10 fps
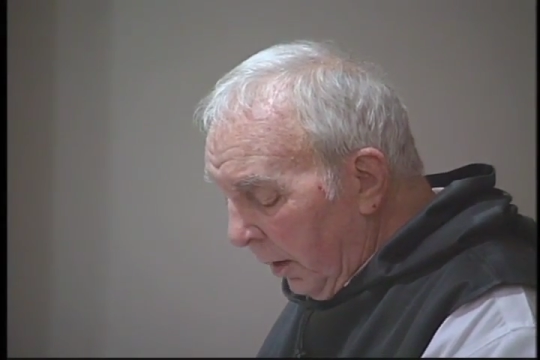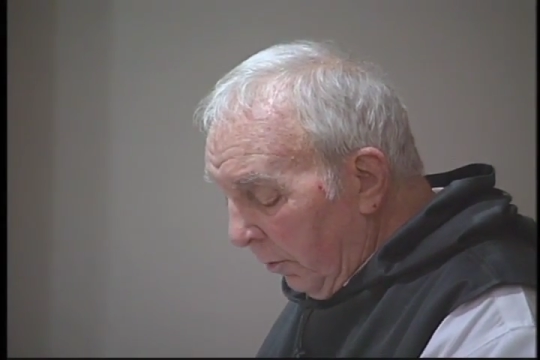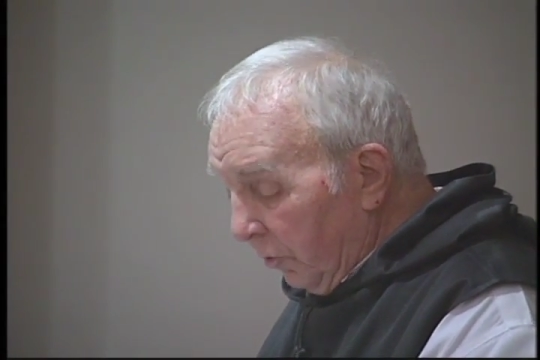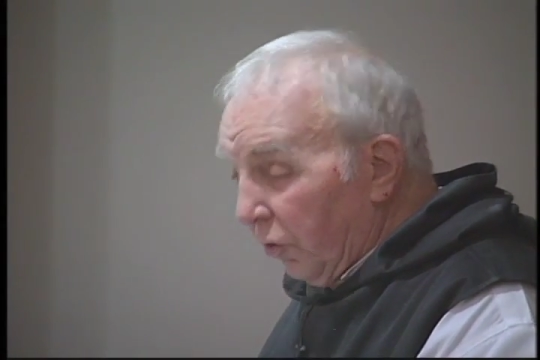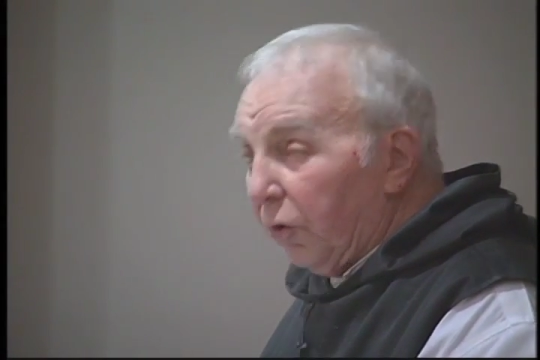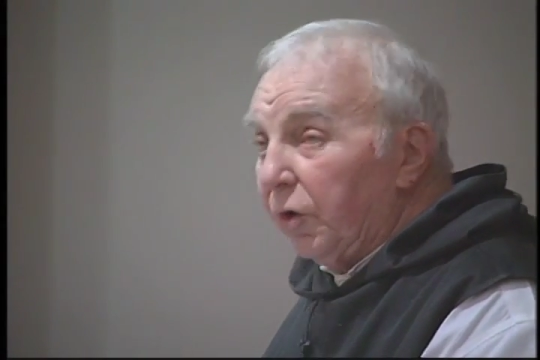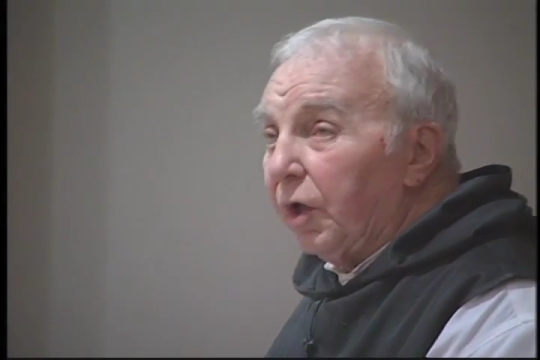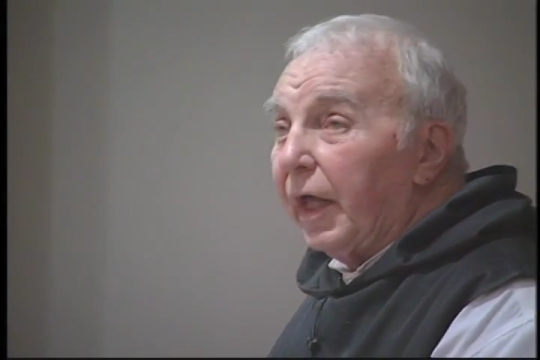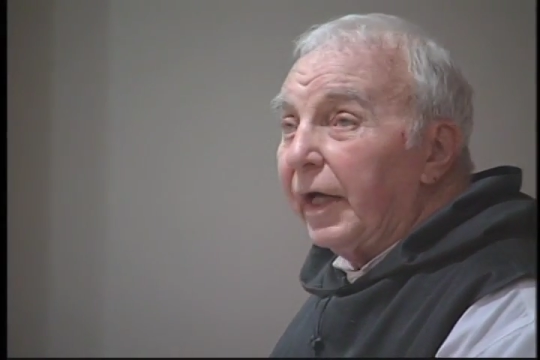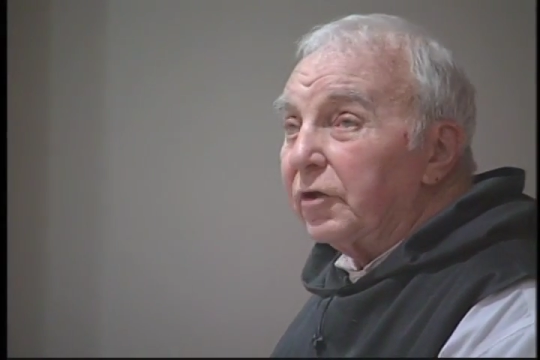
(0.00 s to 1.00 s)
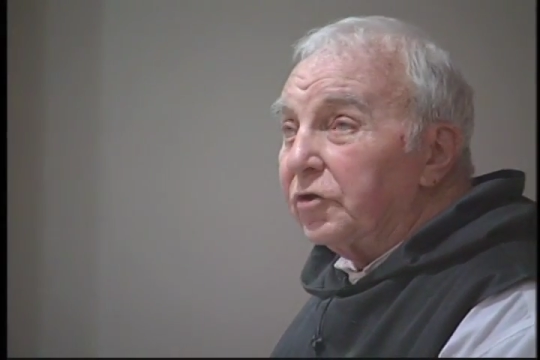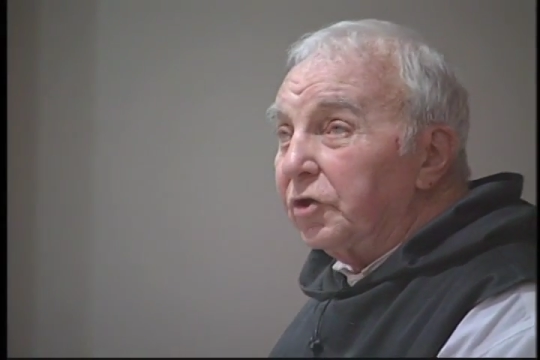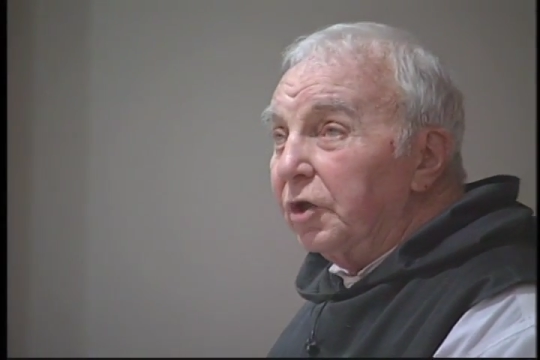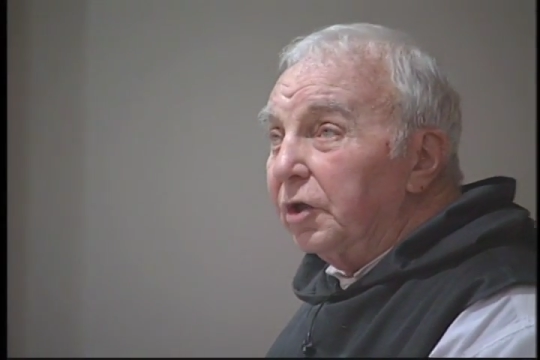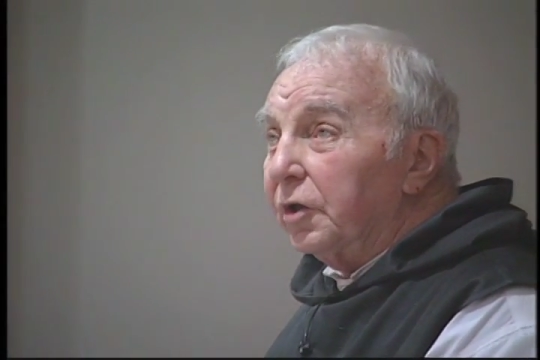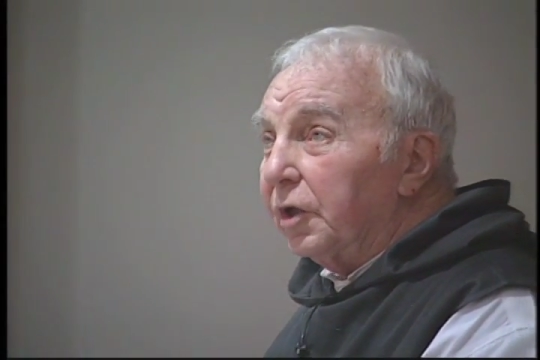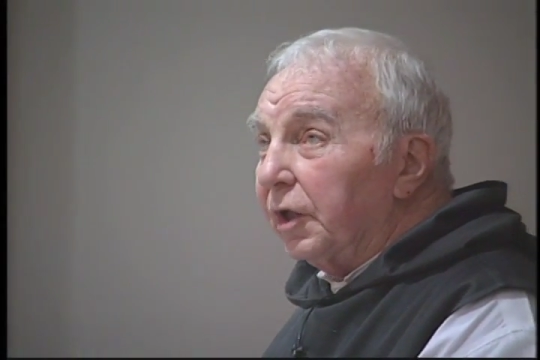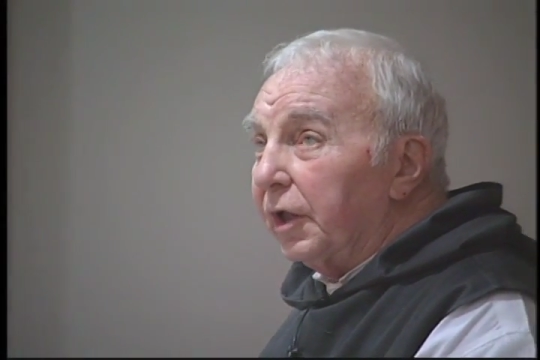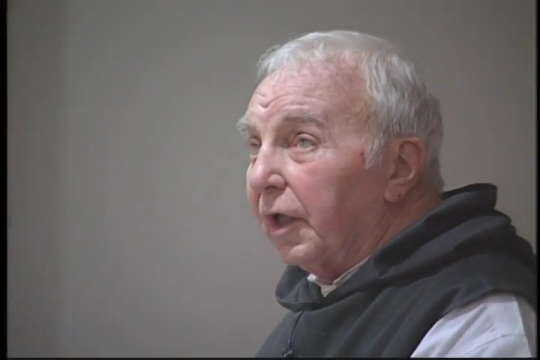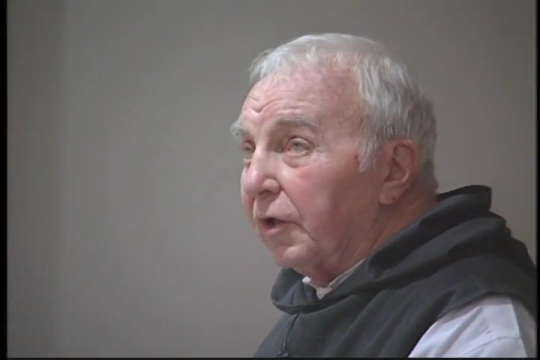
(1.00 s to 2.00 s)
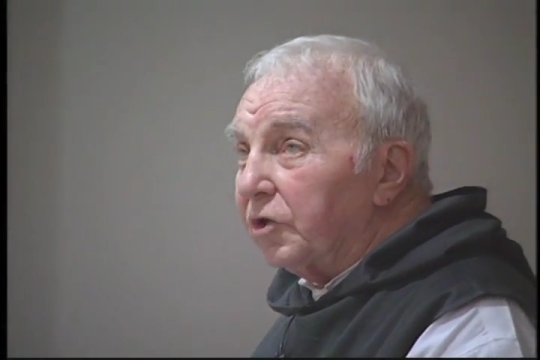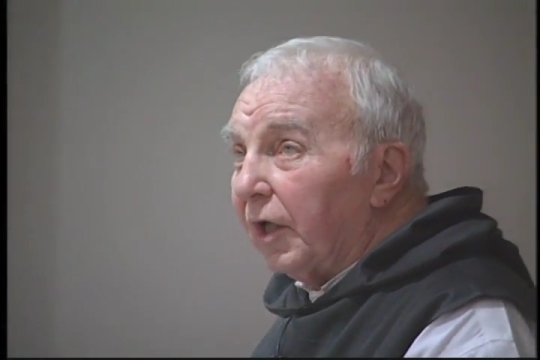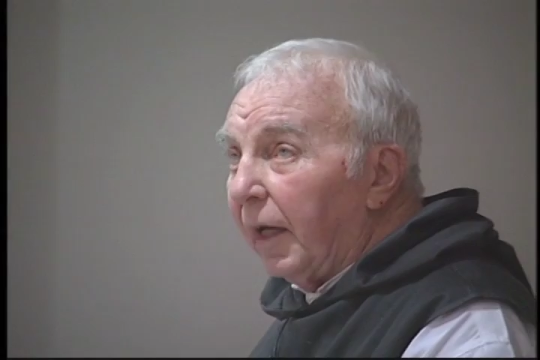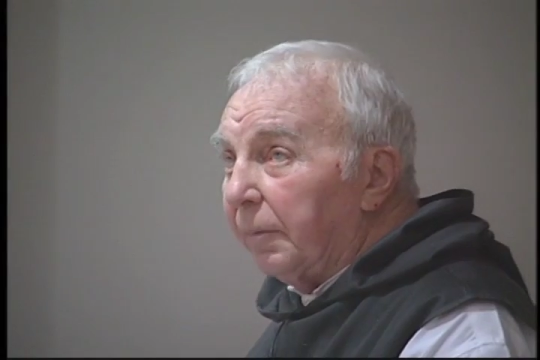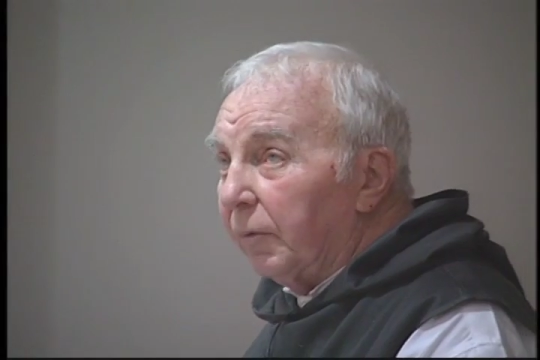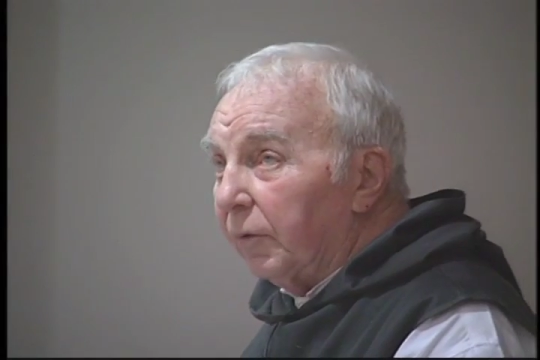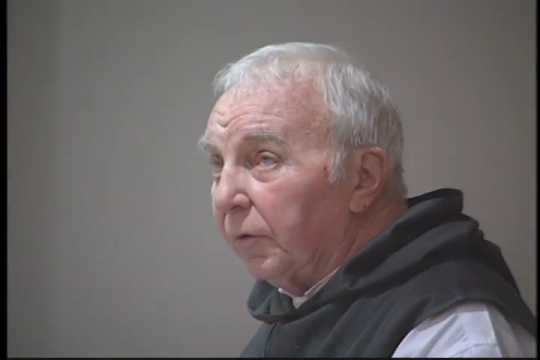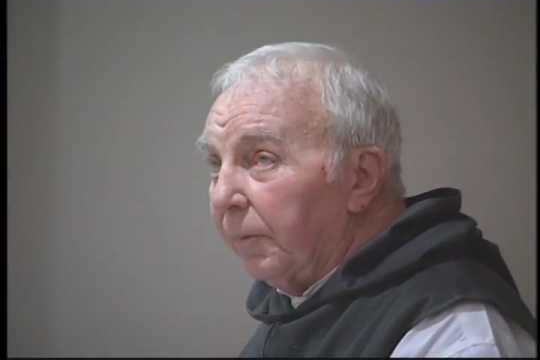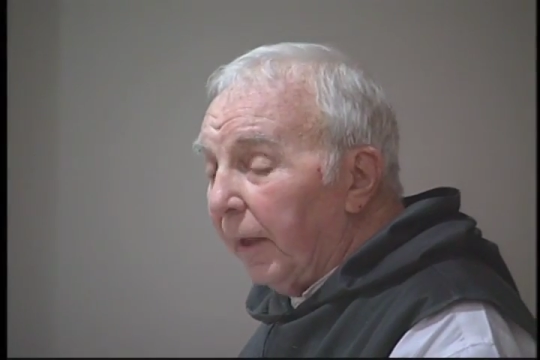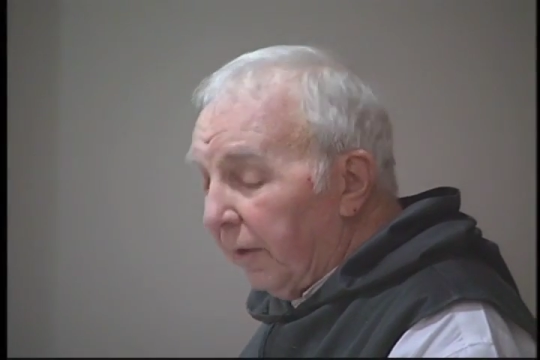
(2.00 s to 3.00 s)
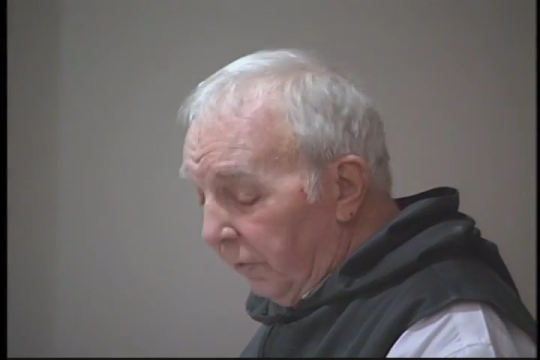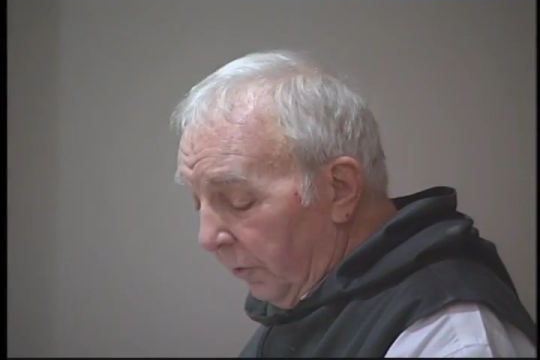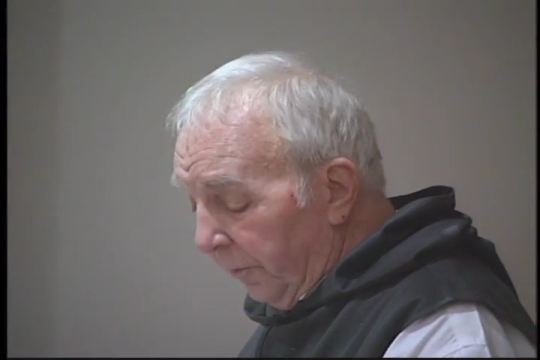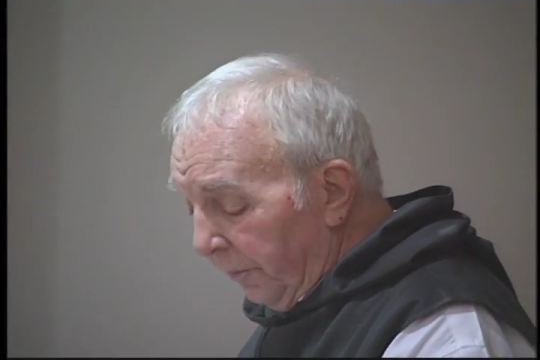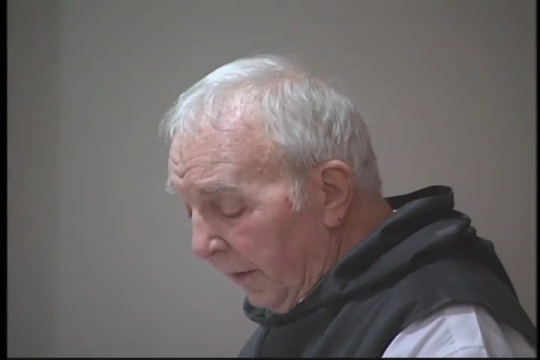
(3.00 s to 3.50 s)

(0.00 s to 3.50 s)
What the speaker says: It was only last year that he got a chapel with a bathroom.